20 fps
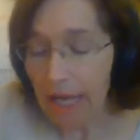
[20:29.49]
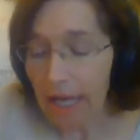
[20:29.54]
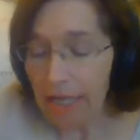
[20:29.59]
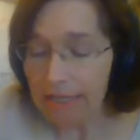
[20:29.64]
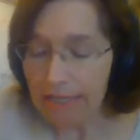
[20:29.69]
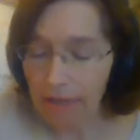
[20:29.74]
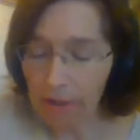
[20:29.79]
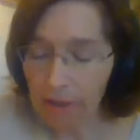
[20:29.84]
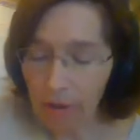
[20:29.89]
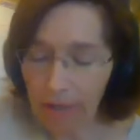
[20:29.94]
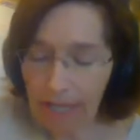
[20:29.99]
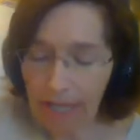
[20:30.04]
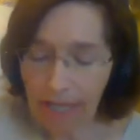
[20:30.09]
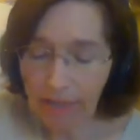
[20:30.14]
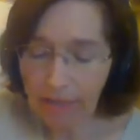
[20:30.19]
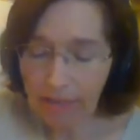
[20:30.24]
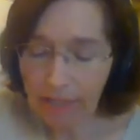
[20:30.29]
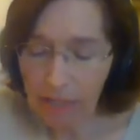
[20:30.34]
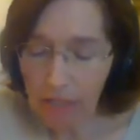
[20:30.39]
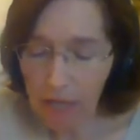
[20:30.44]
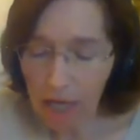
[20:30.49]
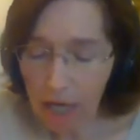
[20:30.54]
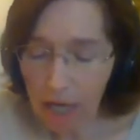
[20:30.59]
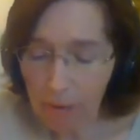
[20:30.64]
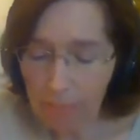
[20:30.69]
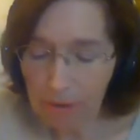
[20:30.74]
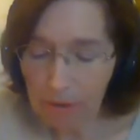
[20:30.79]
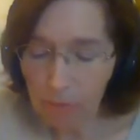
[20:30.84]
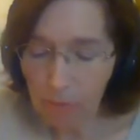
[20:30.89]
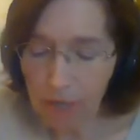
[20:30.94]
So go ahead at the top
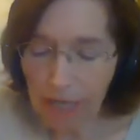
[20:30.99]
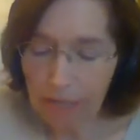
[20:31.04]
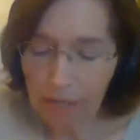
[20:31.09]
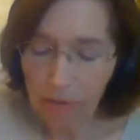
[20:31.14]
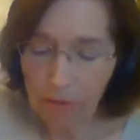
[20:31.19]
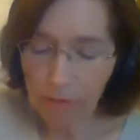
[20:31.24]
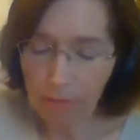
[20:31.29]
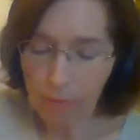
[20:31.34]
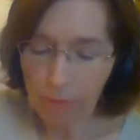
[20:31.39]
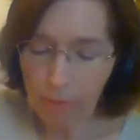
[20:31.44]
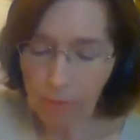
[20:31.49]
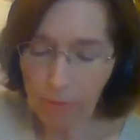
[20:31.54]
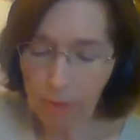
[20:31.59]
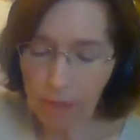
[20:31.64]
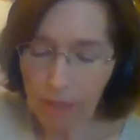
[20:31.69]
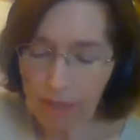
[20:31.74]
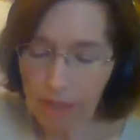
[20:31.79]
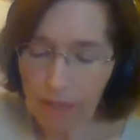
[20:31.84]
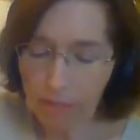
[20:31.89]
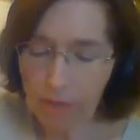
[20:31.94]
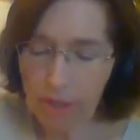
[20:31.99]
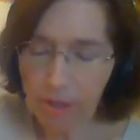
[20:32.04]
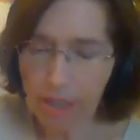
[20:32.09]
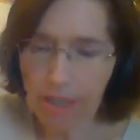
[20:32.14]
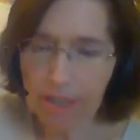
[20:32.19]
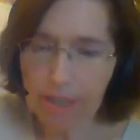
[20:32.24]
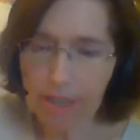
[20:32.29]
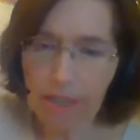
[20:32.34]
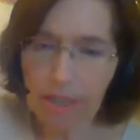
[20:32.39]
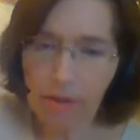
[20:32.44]
and write your report
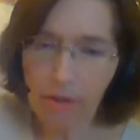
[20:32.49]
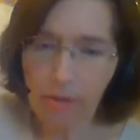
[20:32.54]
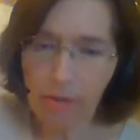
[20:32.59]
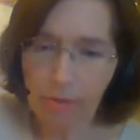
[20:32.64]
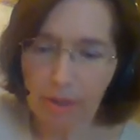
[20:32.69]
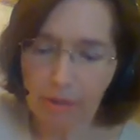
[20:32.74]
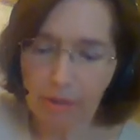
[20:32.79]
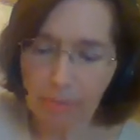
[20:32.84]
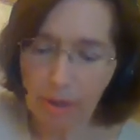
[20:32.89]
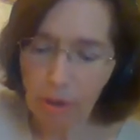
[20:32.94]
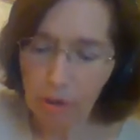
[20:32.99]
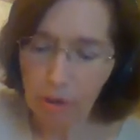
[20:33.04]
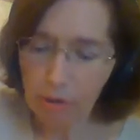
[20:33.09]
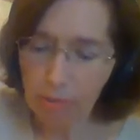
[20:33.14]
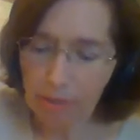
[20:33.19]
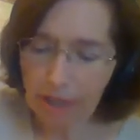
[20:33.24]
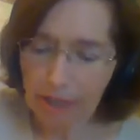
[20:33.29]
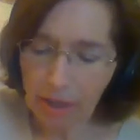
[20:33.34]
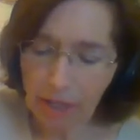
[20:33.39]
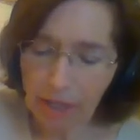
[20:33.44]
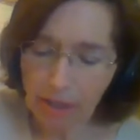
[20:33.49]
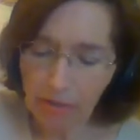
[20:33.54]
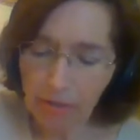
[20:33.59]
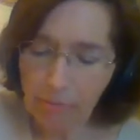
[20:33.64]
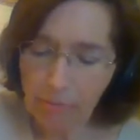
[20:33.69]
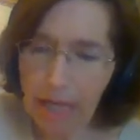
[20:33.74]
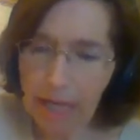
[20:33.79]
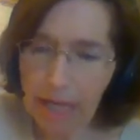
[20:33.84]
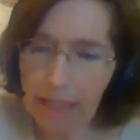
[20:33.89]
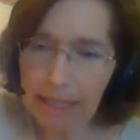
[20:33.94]
subject. So it'll be polar bears for
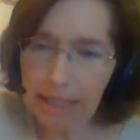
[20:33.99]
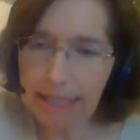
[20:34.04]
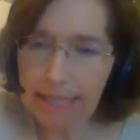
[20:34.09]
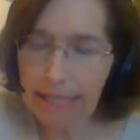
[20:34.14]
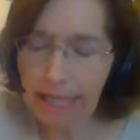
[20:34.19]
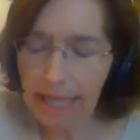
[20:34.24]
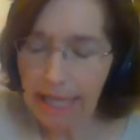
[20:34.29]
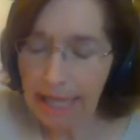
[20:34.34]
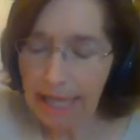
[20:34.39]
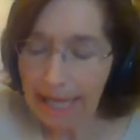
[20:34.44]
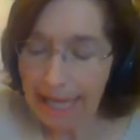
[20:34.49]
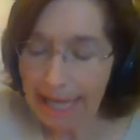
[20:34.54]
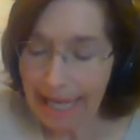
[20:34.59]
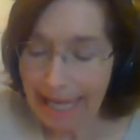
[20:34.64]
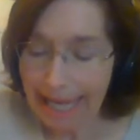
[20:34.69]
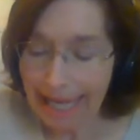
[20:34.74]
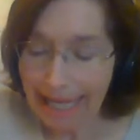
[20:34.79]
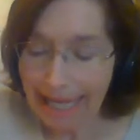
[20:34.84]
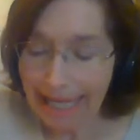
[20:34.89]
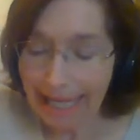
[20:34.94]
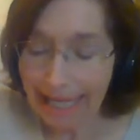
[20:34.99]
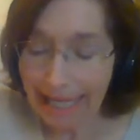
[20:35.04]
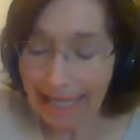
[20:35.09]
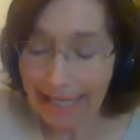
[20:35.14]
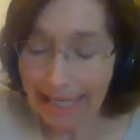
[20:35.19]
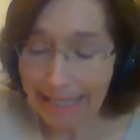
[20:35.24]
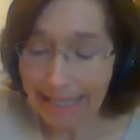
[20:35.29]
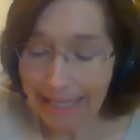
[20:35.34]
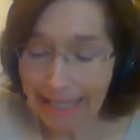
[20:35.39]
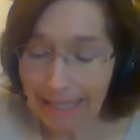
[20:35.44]
Molly
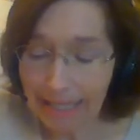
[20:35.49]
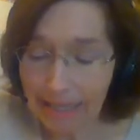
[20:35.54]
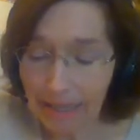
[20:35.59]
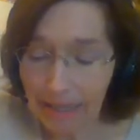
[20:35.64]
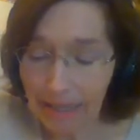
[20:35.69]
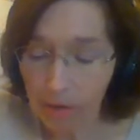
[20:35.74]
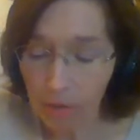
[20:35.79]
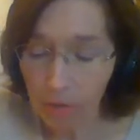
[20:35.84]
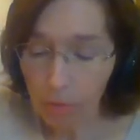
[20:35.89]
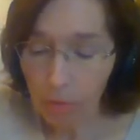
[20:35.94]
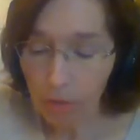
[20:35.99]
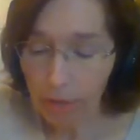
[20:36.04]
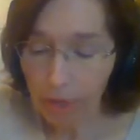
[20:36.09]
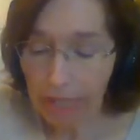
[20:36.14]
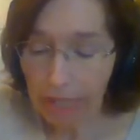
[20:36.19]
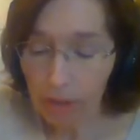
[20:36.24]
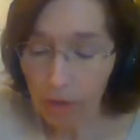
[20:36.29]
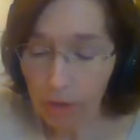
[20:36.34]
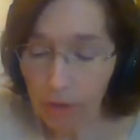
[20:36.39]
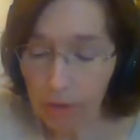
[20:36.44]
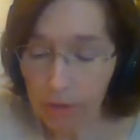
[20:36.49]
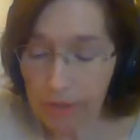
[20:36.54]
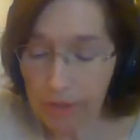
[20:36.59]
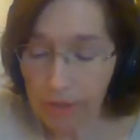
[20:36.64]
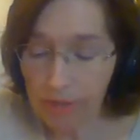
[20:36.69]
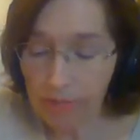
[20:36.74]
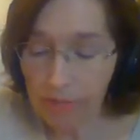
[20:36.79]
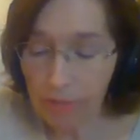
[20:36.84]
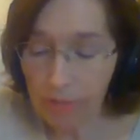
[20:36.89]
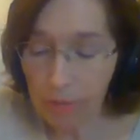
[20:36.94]
and whales
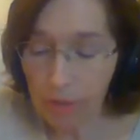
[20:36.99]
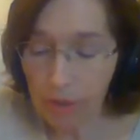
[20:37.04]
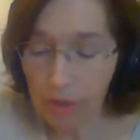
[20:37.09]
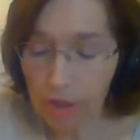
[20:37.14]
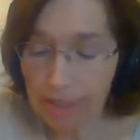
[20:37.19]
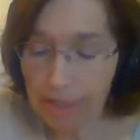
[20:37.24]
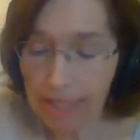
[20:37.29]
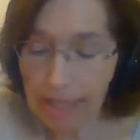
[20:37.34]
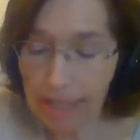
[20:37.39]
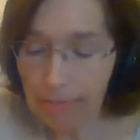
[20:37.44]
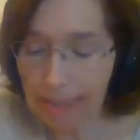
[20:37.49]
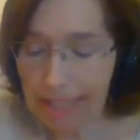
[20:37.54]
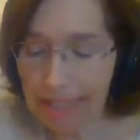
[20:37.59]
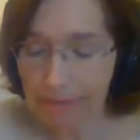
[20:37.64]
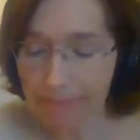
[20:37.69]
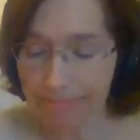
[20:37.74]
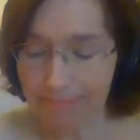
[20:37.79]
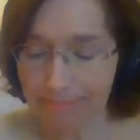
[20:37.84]
for Sammy.